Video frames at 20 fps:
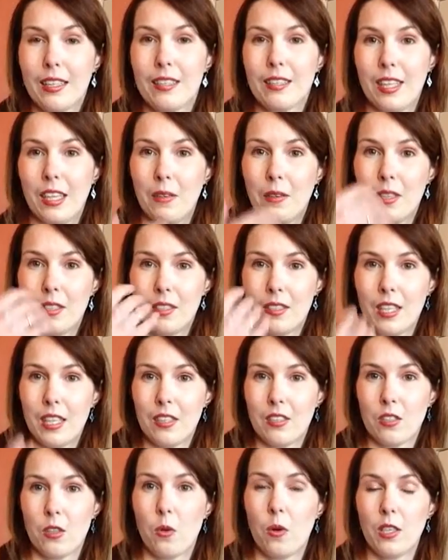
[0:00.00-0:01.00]
so
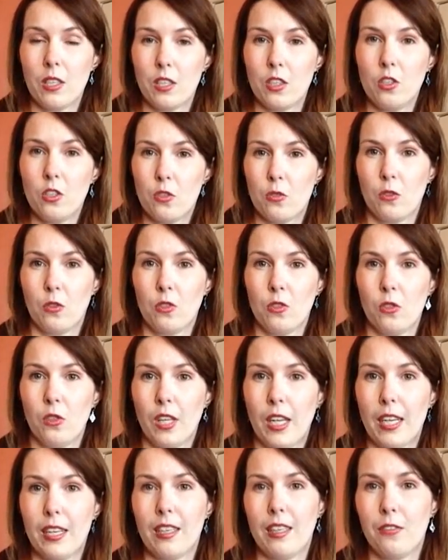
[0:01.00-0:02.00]
it's quite a useful tool
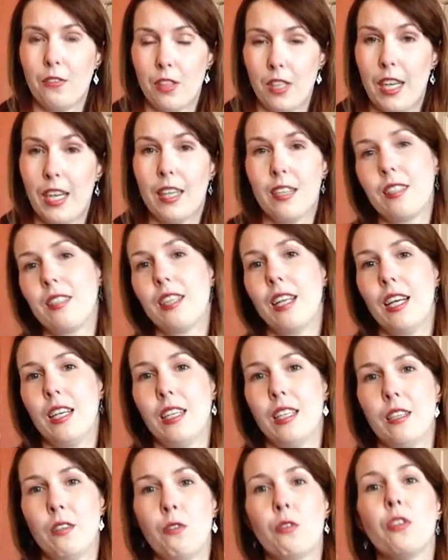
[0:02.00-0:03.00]
for that, and it
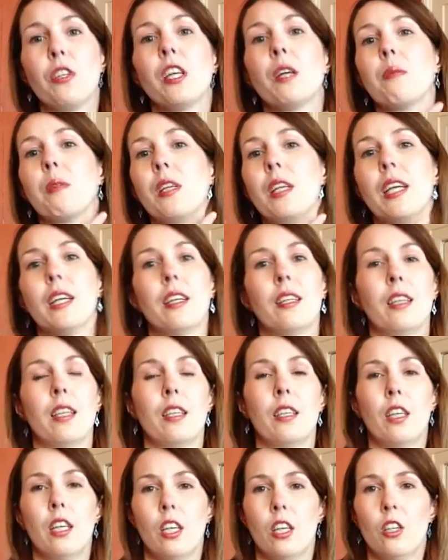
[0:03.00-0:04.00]
can free up the neck and the
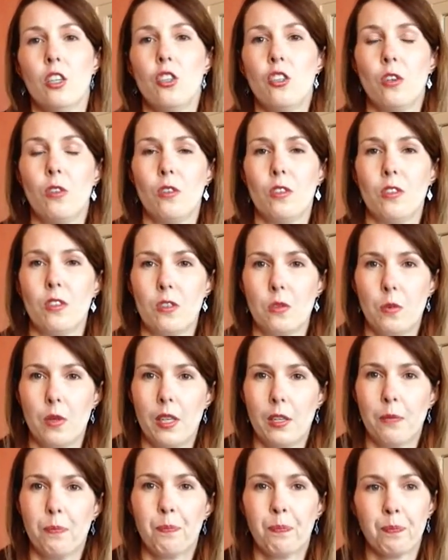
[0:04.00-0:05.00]
shoulders as
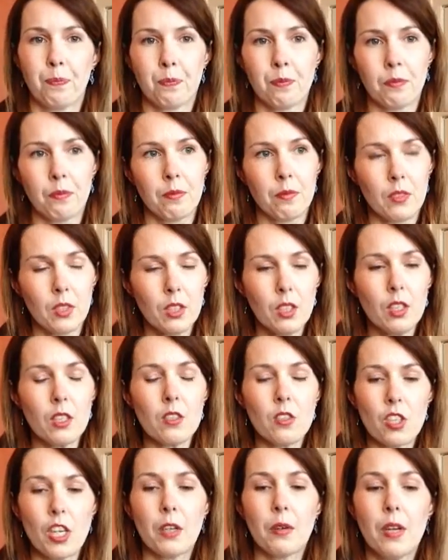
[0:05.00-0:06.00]
well.
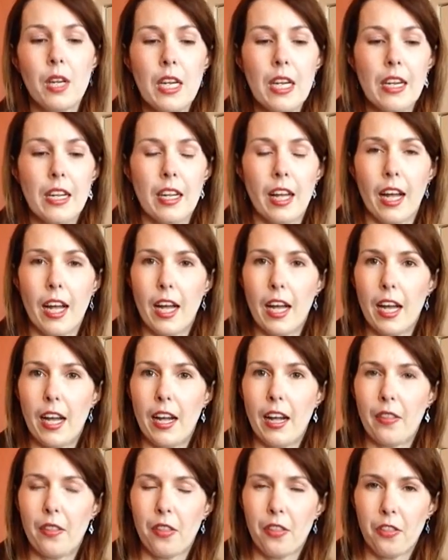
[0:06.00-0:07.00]
So
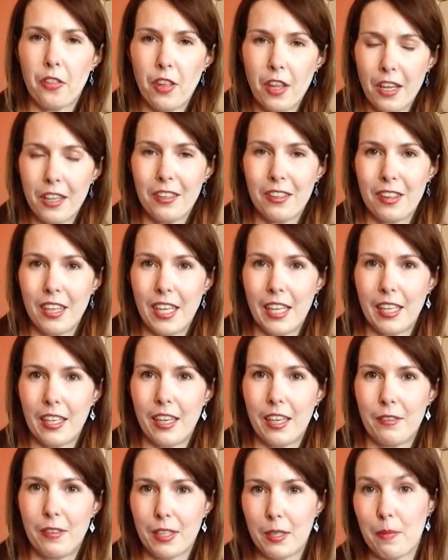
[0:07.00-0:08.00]
the third thing I
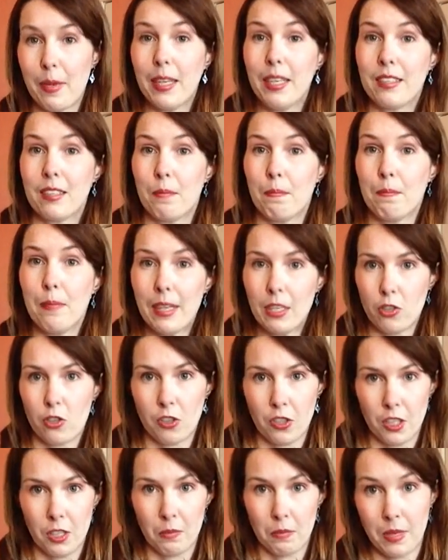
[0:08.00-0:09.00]
recommend is a
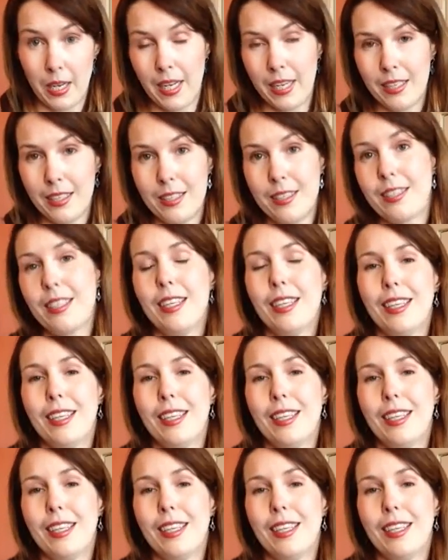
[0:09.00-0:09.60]
metronome, and